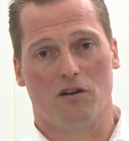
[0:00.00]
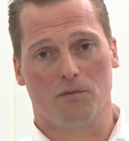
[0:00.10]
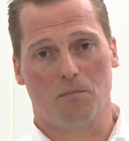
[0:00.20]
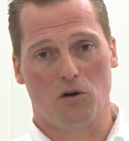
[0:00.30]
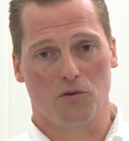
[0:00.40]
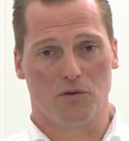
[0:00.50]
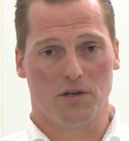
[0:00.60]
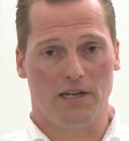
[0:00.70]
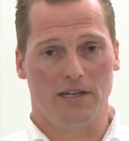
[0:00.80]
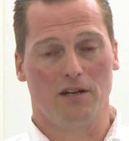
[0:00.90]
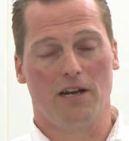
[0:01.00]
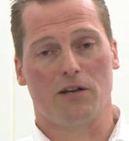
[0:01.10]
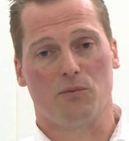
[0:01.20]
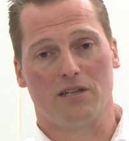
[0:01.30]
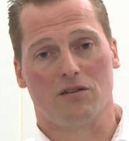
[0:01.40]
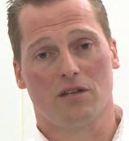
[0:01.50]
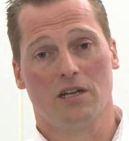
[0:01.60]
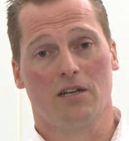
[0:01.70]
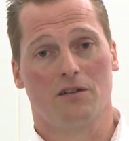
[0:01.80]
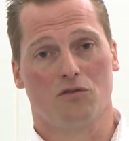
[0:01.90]
of the powder in a liquid,
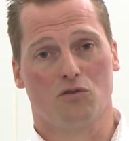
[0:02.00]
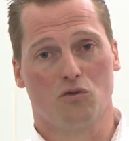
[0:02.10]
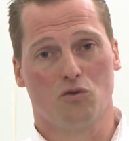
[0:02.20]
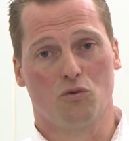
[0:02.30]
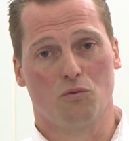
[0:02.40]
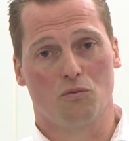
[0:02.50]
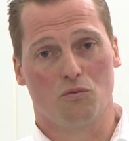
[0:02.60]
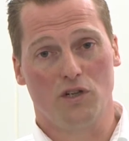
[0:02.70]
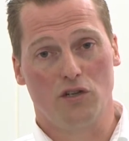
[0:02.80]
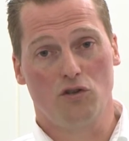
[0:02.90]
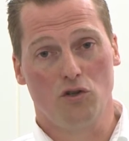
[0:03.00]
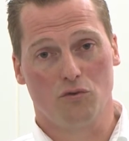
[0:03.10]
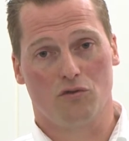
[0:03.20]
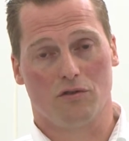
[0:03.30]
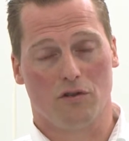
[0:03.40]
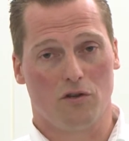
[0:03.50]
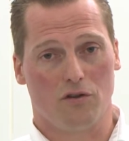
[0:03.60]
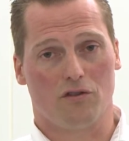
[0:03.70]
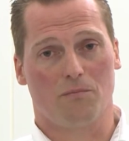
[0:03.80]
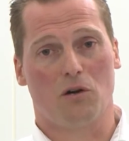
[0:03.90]
to reduce the
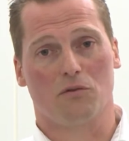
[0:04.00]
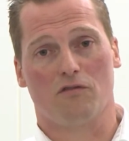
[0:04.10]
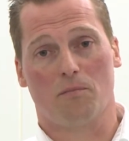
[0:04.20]
dust amount of a